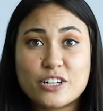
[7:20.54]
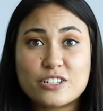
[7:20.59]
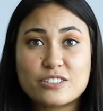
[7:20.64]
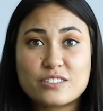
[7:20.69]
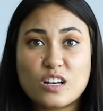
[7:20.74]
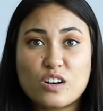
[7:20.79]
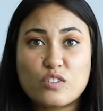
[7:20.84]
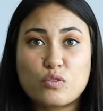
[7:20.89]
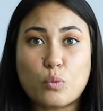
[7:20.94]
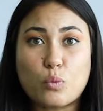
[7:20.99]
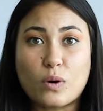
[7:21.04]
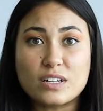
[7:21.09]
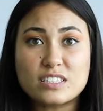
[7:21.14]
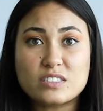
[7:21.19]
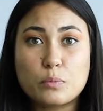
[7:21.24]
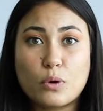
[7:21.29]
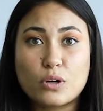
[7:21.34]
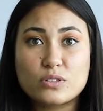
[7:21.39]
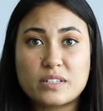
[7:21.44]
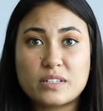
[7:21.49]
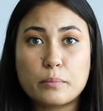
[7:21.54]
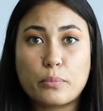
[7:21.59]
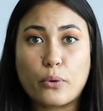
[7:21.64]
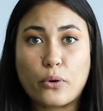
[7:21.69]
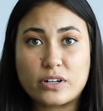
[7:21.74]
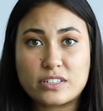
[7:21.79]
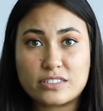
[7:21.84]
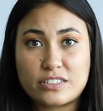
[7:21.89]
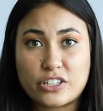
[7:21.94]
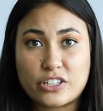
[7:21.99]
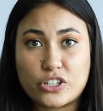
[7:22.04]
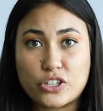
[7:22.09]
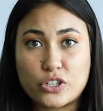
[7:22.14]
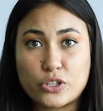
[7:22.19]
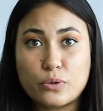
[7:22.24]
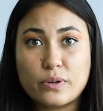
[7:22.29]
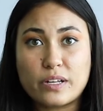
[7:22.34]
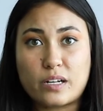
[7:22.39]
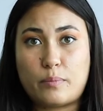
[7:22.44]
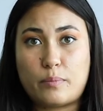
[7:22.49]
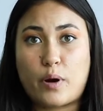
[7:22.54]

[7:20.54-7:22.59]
yourself what's most important to you in a